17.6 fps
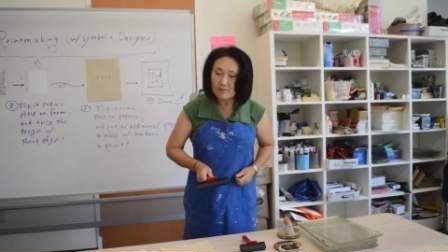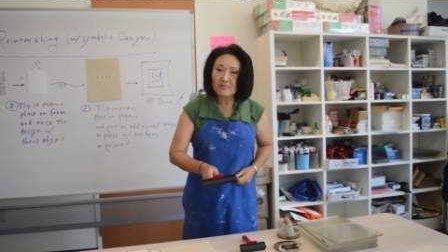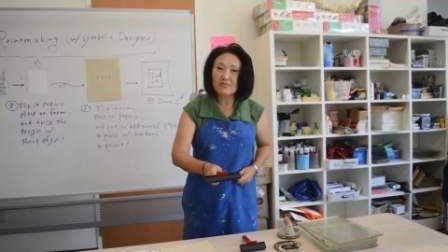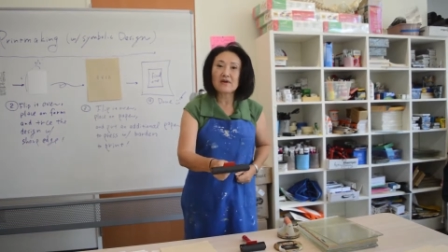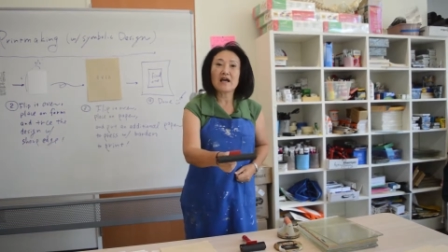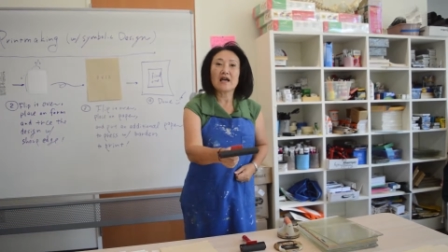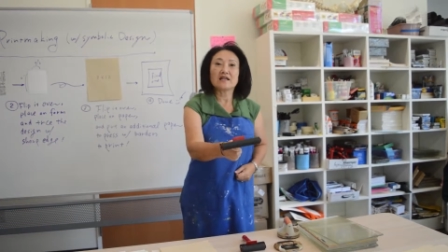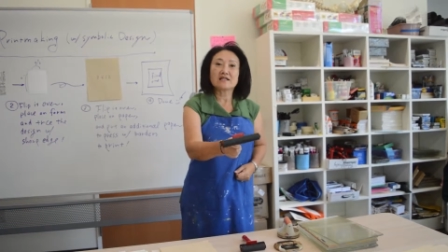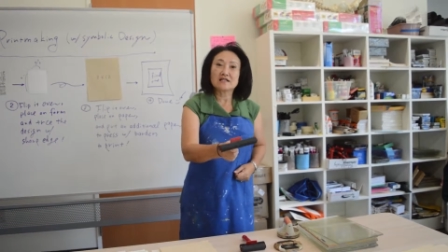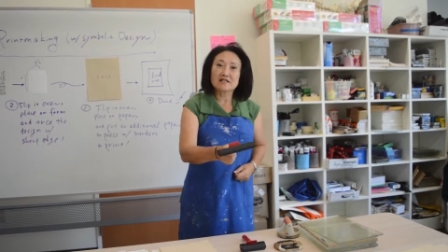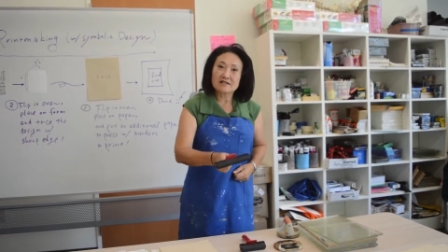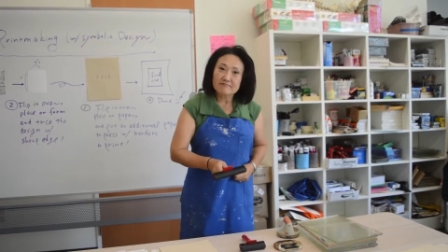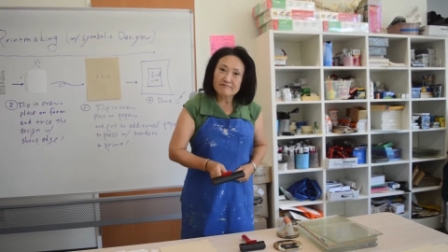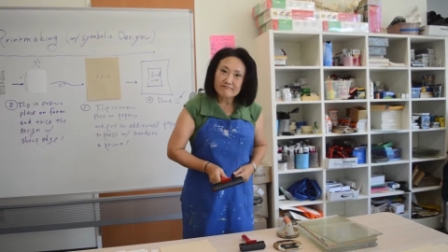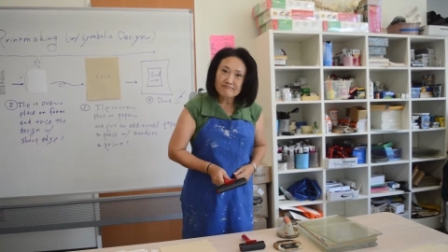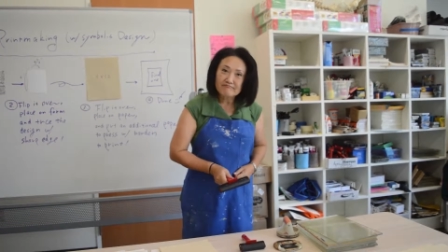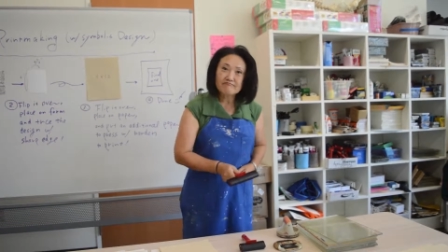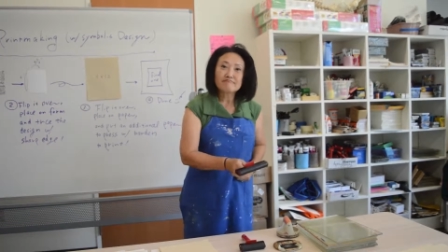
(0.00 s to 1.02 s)

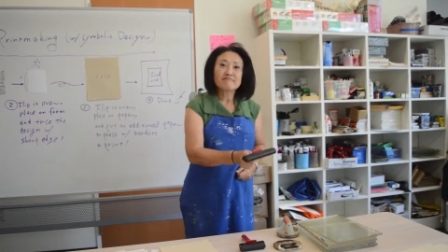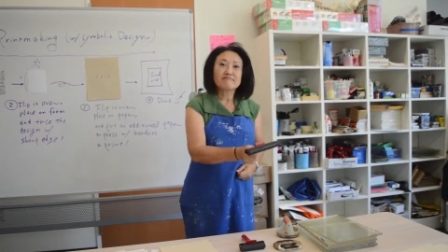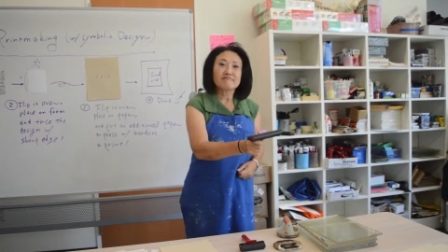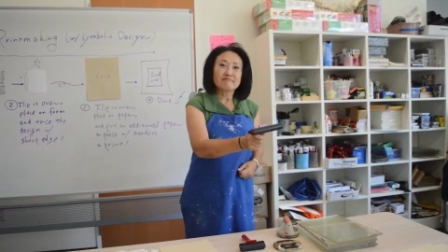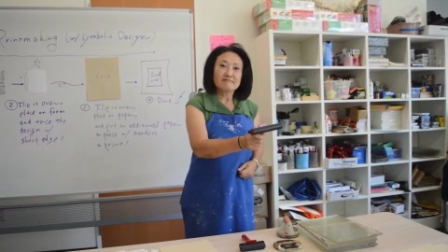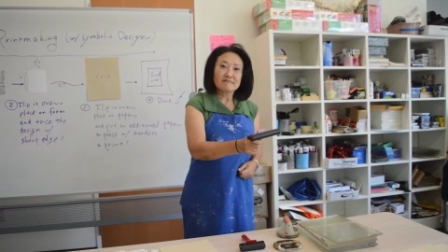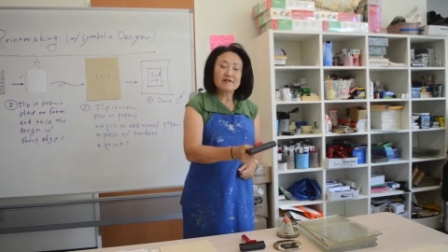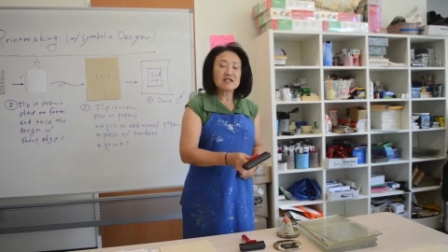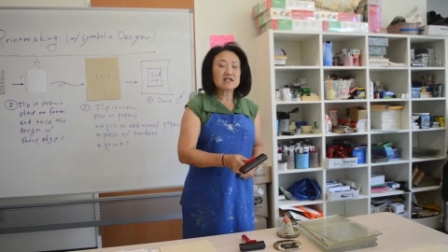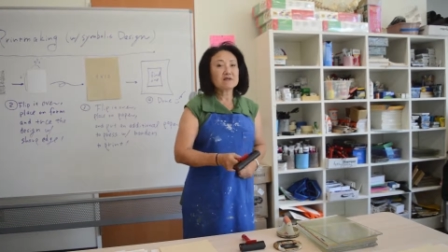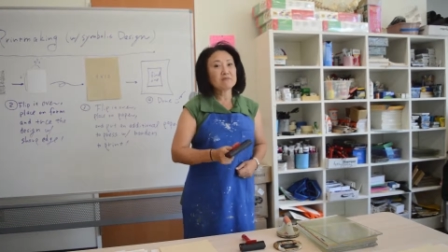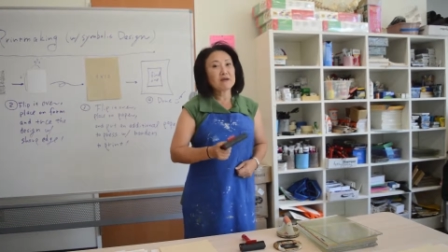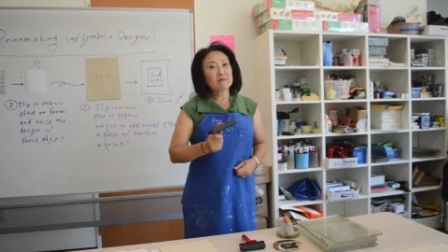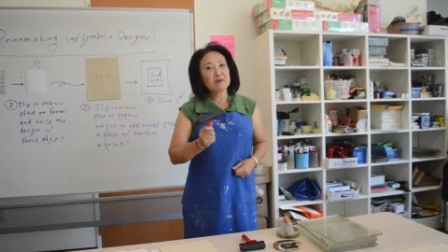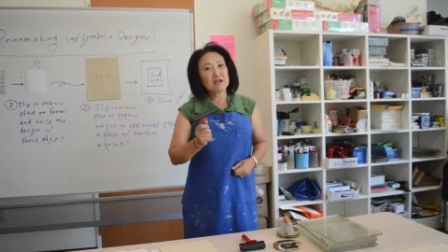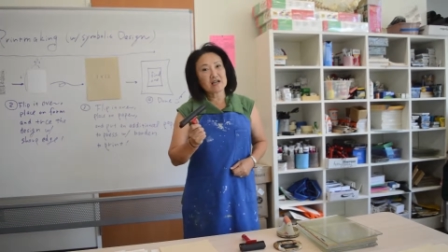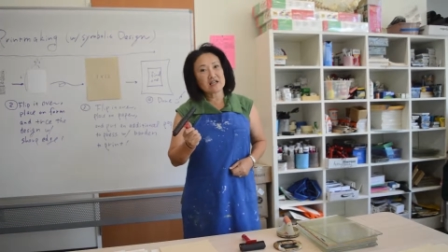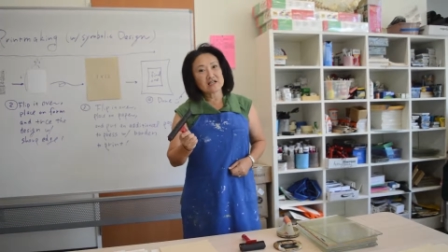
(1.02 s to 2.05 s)
press. This
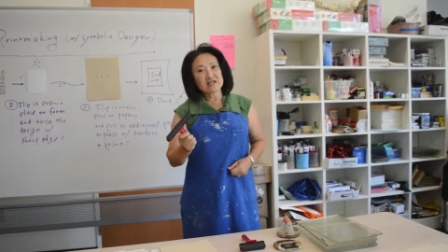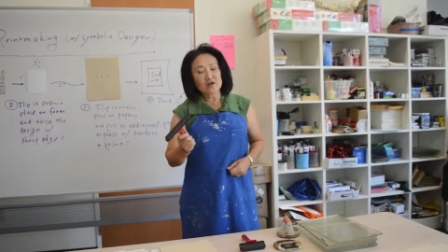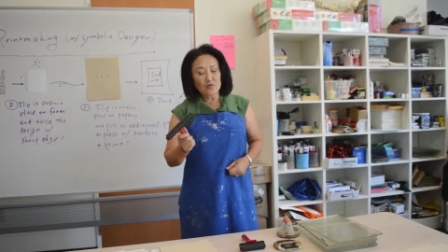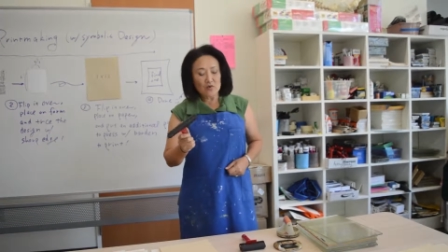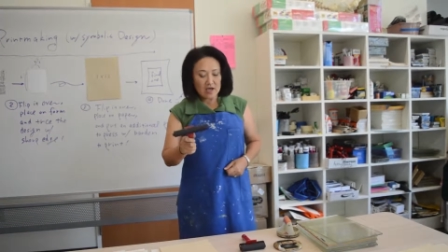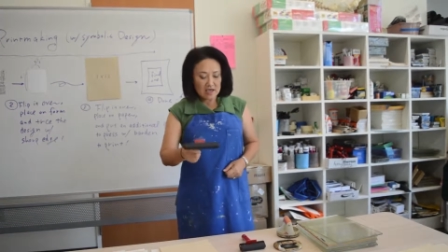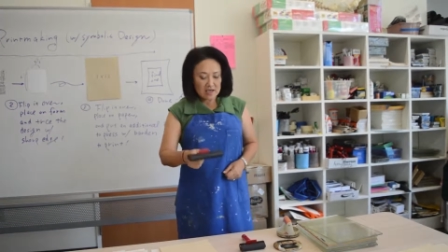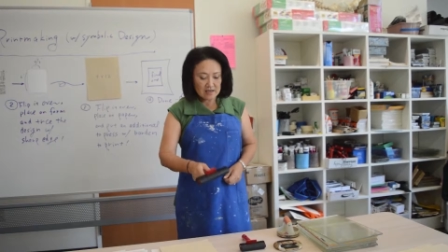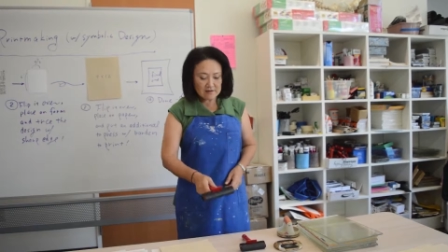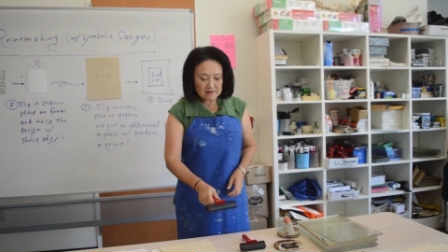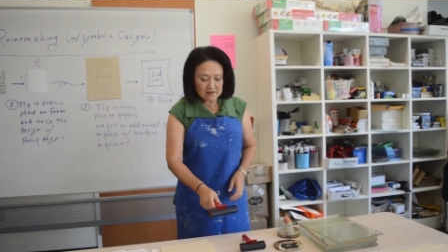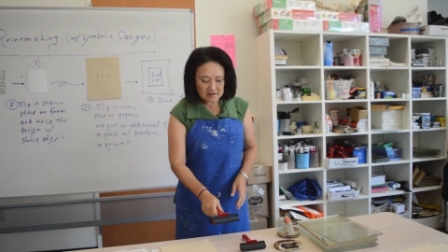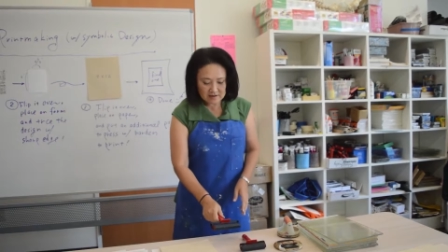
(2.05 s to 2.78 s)
might be another way.